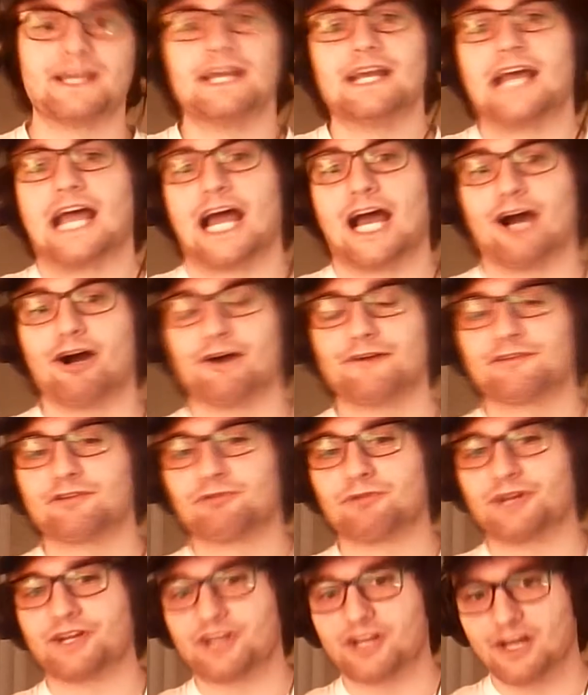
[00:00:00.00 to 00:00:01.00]
However,
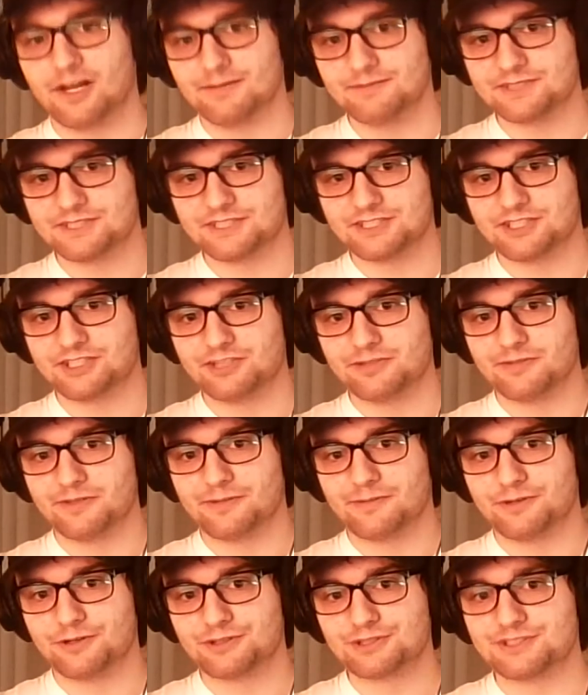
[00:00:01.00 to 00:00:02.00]
when it comes to human
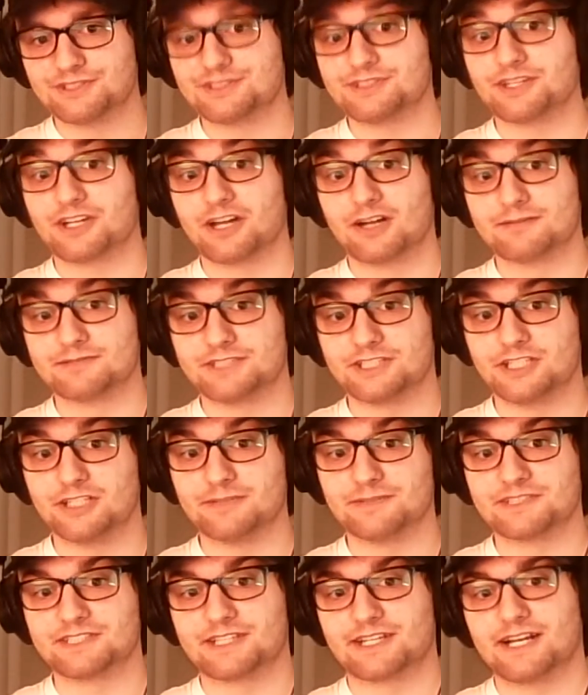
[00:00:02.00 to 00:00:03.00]
emotions and it comes to
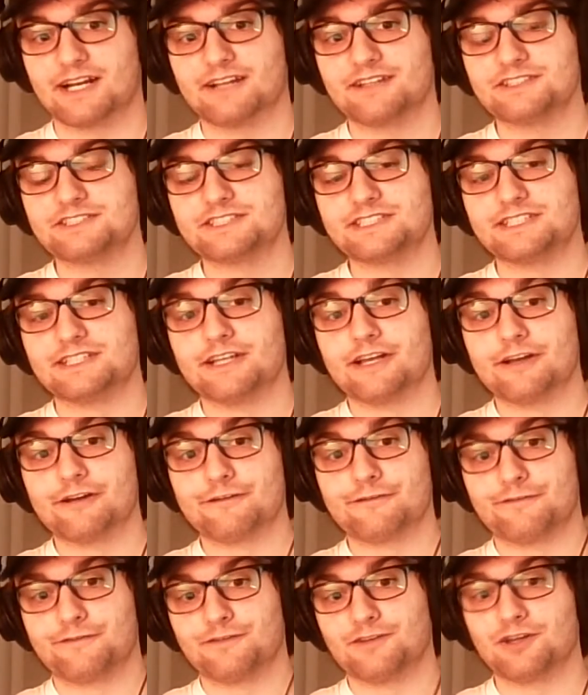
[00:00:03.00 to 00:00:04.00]
human psychology,
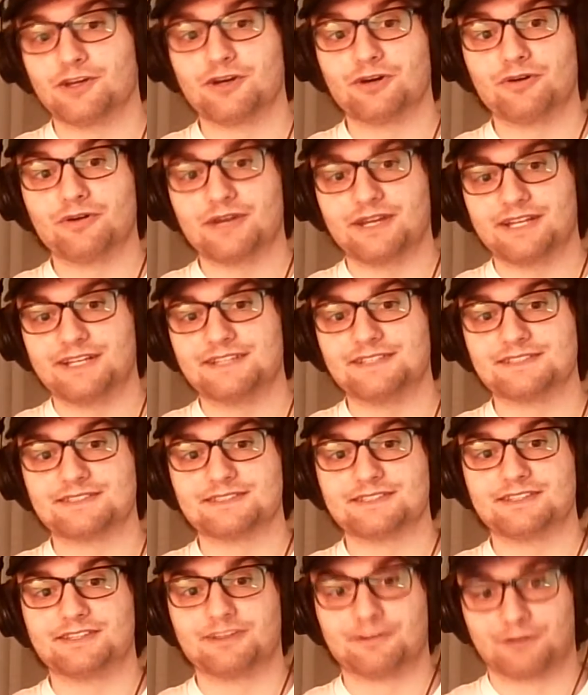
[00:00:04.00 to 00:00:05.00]
flow is
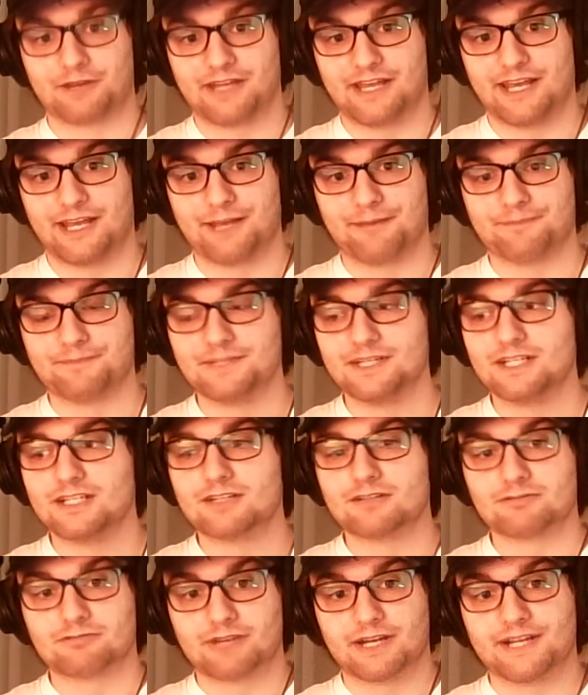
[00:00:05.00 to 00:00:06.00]
the game,
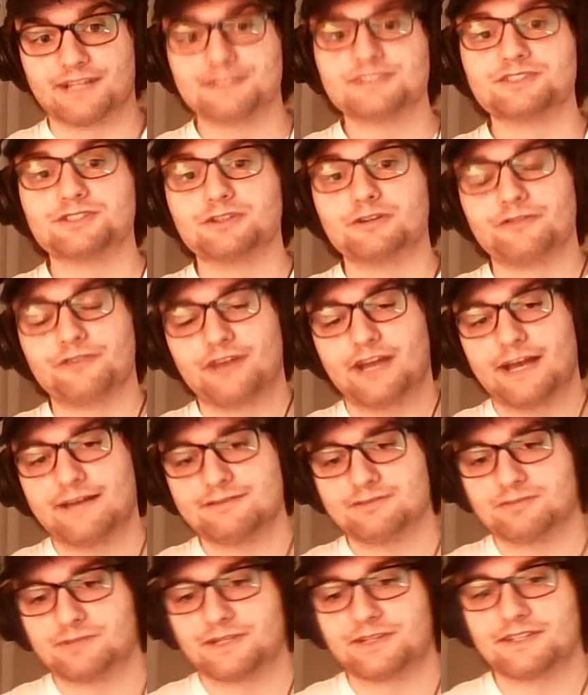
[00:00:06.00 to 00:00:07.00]
right? So if you have
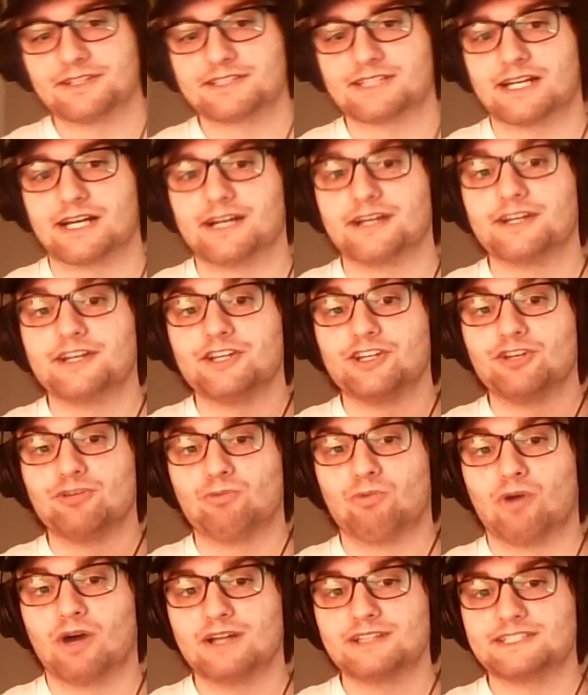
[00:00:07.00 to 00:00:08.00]
a player that's hot, you
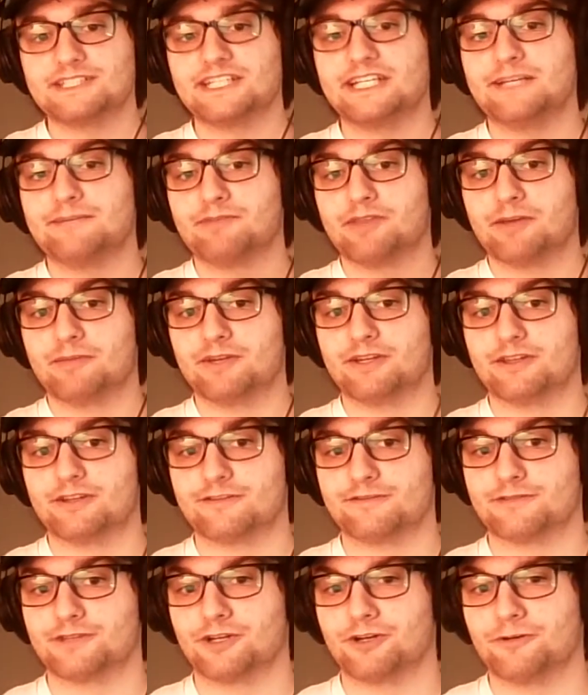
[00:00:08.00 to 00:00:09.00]
want to keep them in the
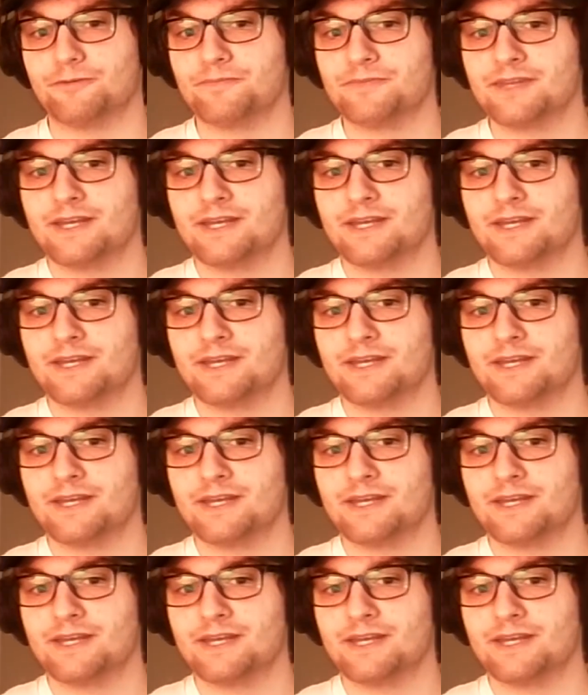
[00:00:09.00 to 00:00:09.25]
flow.